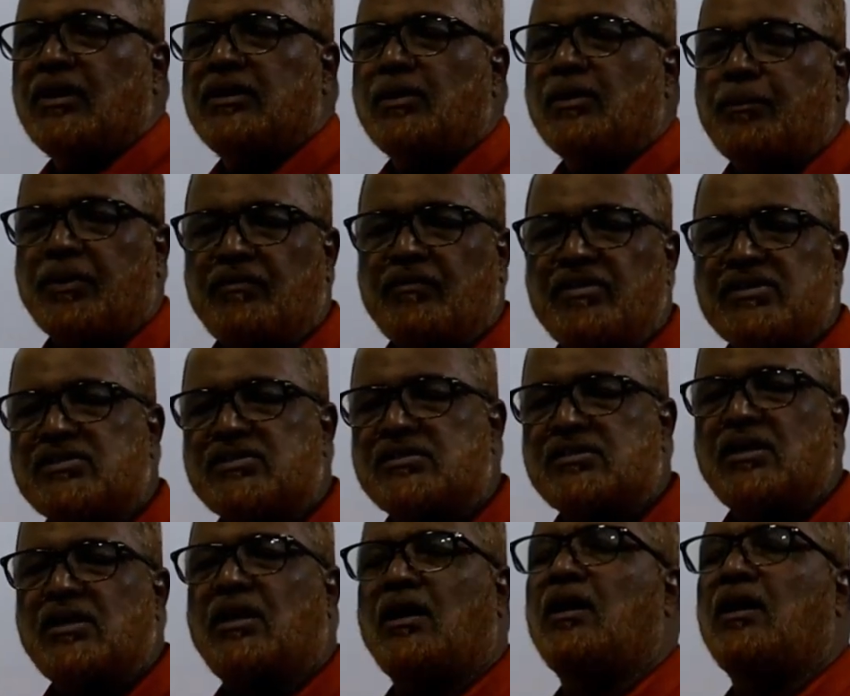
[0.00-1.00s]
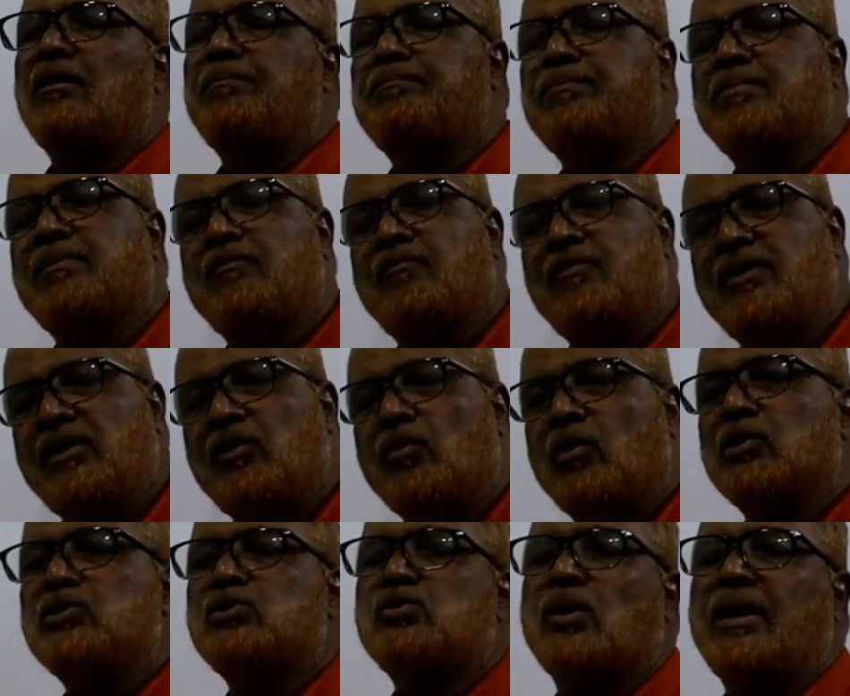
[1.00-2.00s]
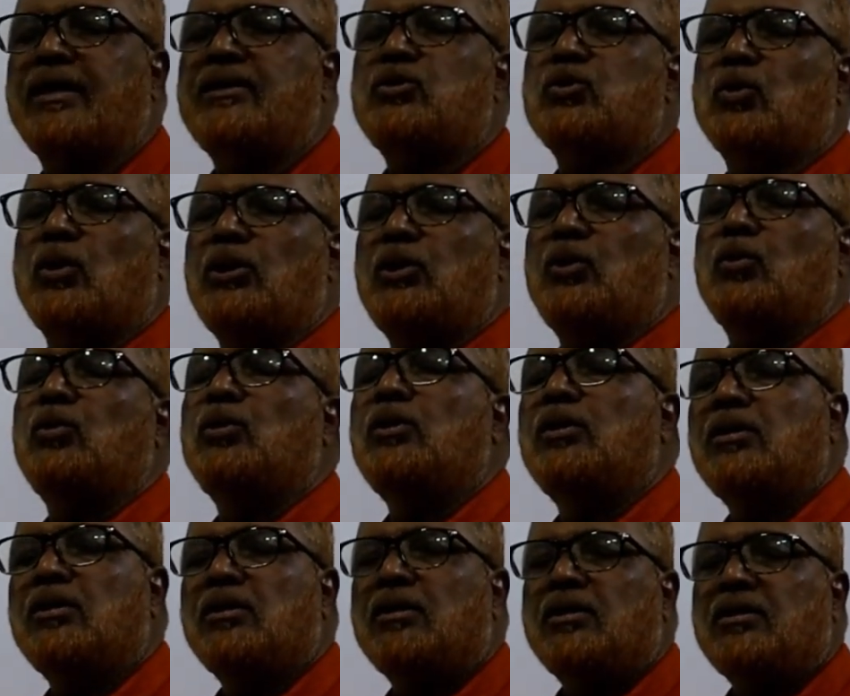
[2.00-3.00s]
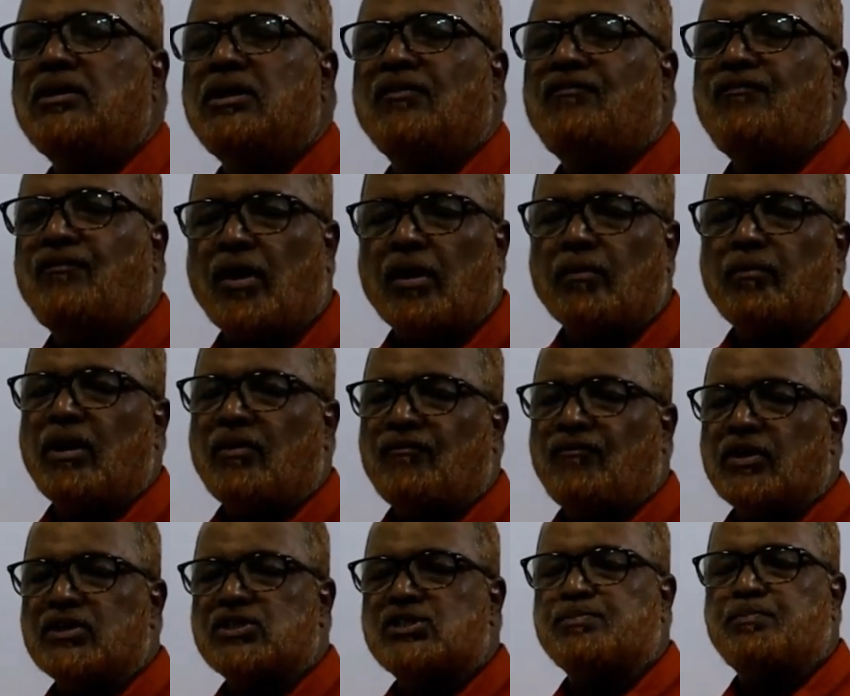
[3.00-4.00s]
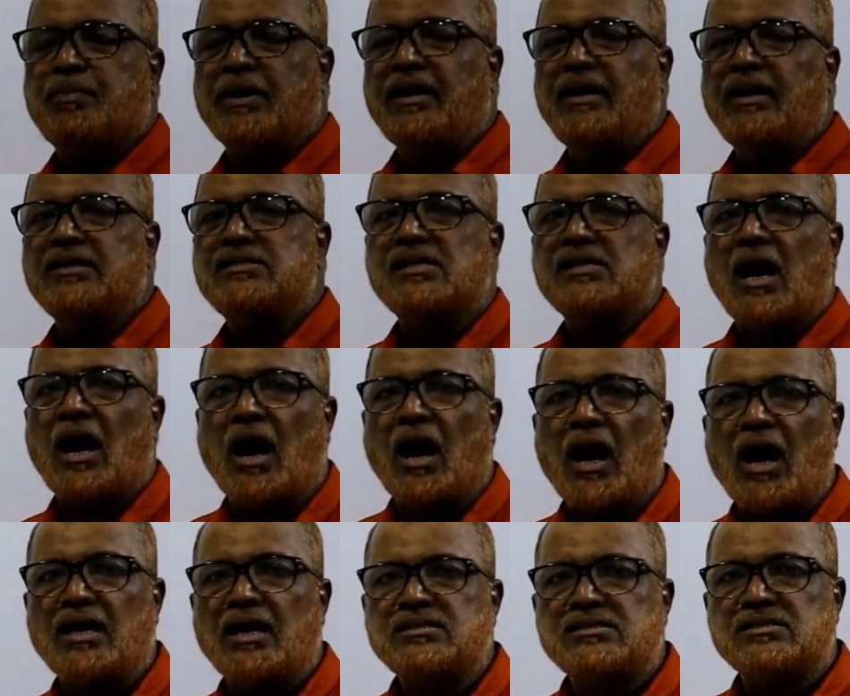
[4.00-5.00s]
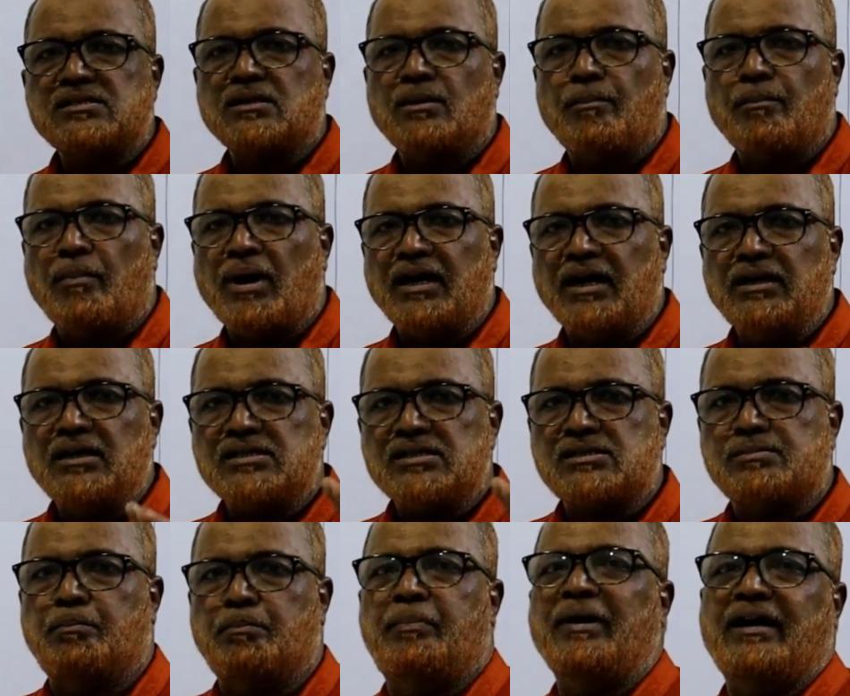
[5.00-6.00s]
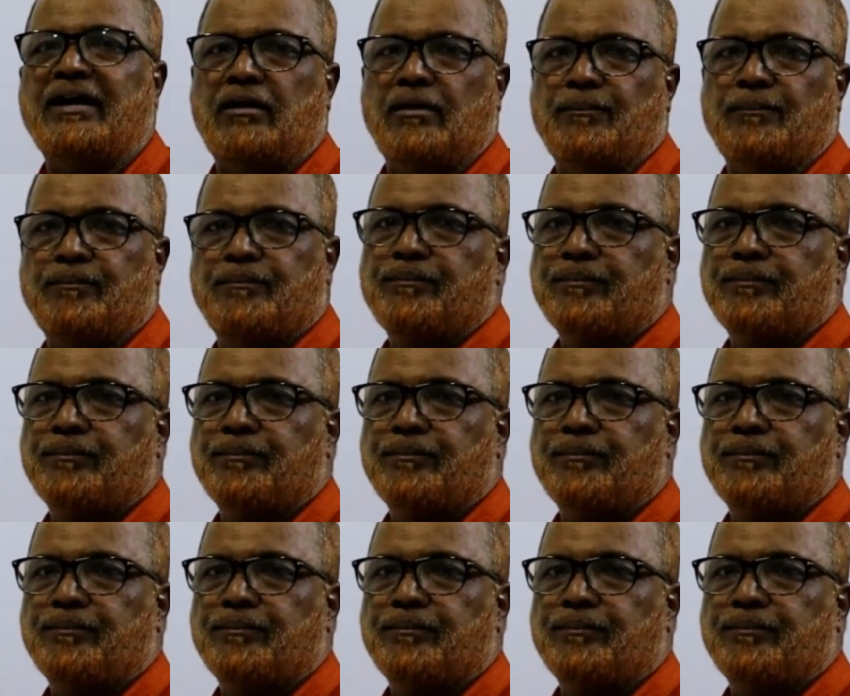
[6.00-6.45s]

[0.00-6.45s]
In the previous uh, video also I told you the formula for spread is ask minus bid.